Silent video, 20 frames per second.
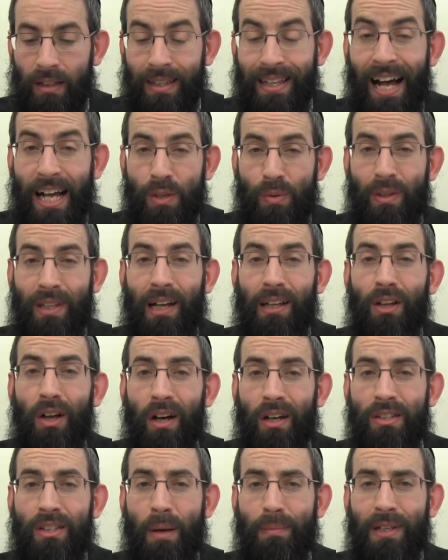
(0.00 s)
That's what the
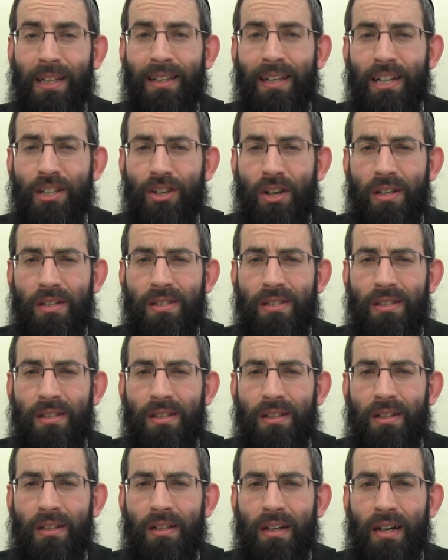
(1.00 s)
halacha is coming to teach us.
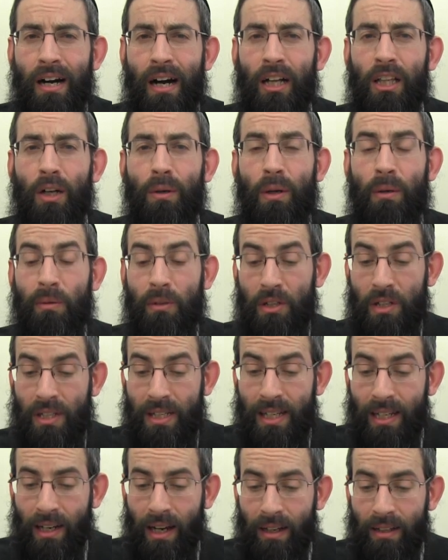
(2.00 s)
Halacha Moshe
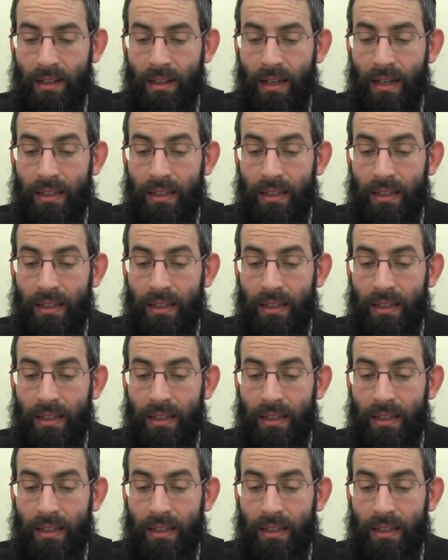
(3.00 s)
Sinai,